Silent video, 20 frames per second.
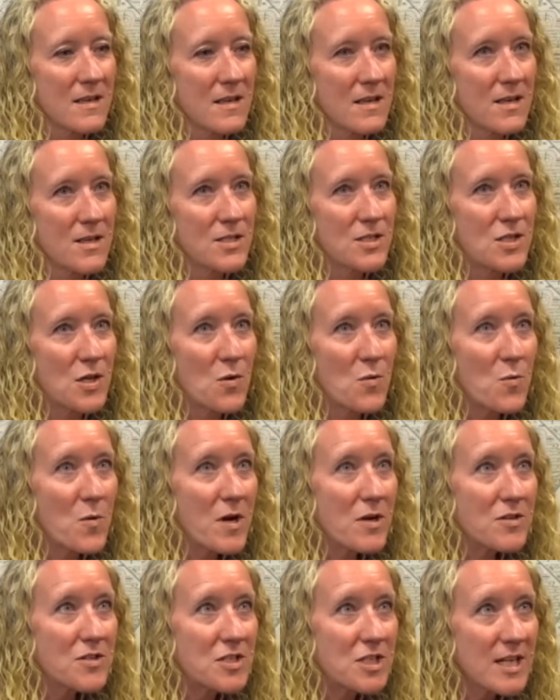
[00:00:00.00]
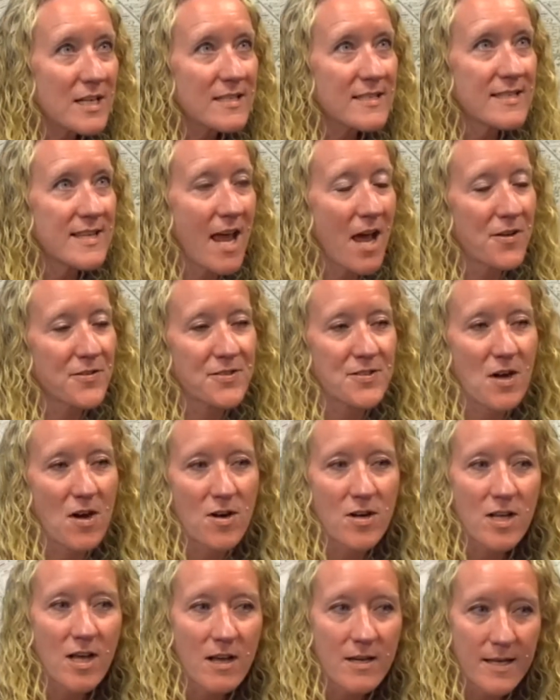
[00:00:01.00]
So we're just now
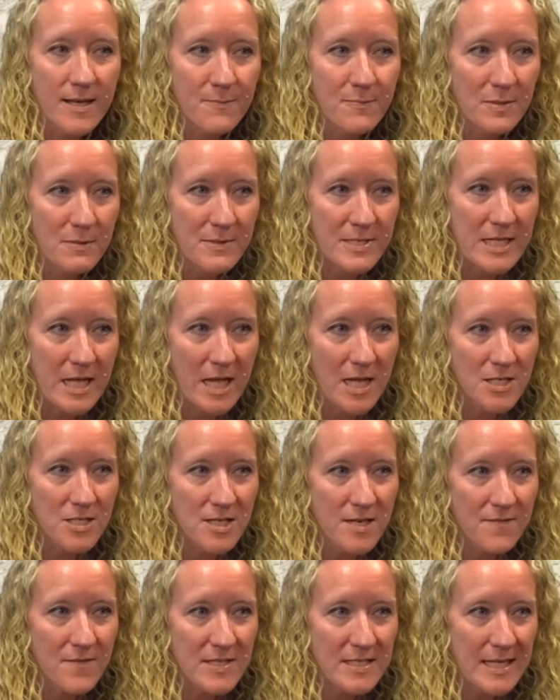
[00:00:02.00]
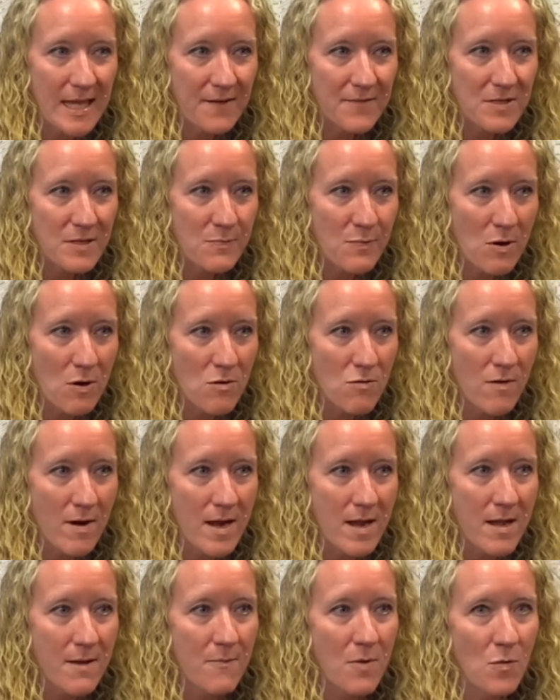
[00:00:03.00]
starting on implementation of the safety
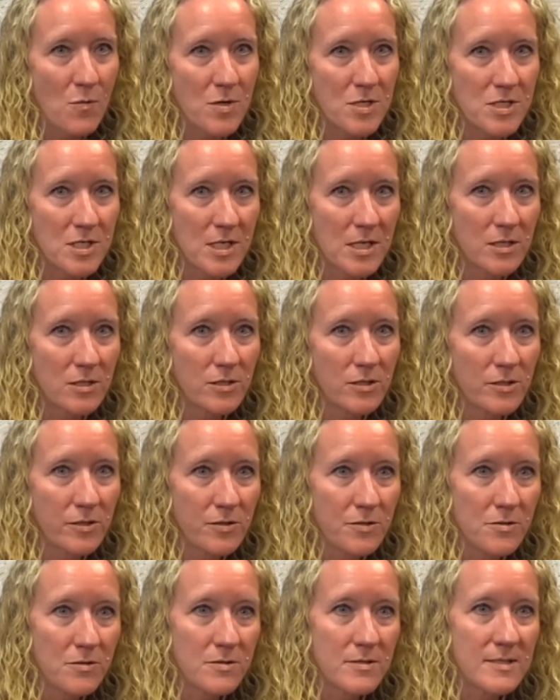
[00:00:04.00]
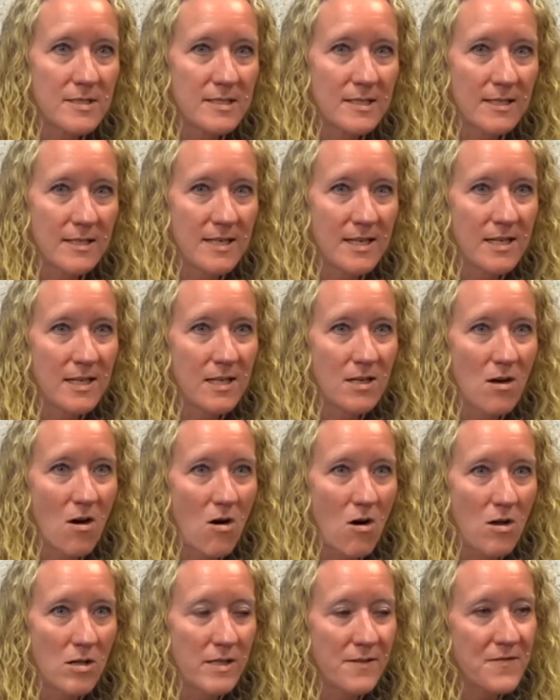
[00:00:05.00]
program, which includes getting
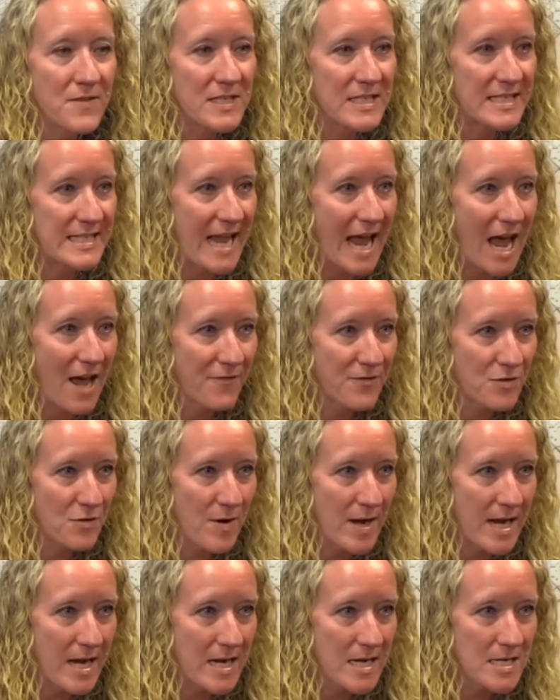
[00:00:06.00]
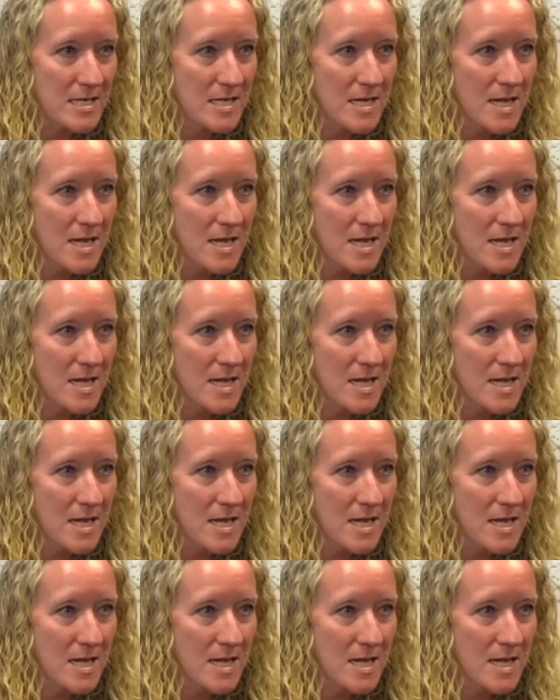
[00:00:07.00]
all of the staff trained